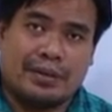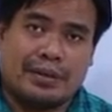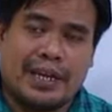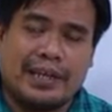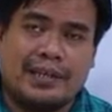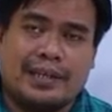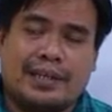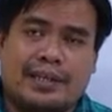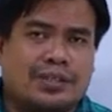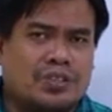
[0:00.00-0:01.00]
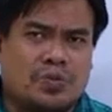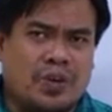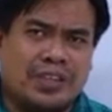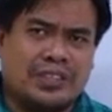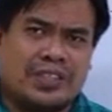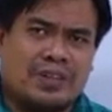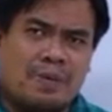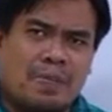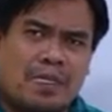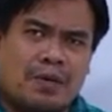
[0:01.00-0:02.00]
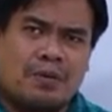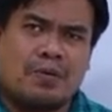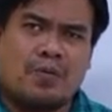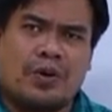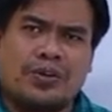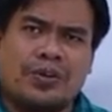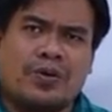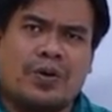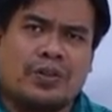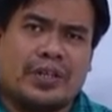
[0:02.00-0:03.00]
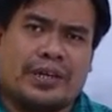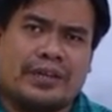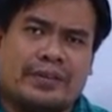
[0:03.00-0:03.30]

Okay? So what is it? What do you call that?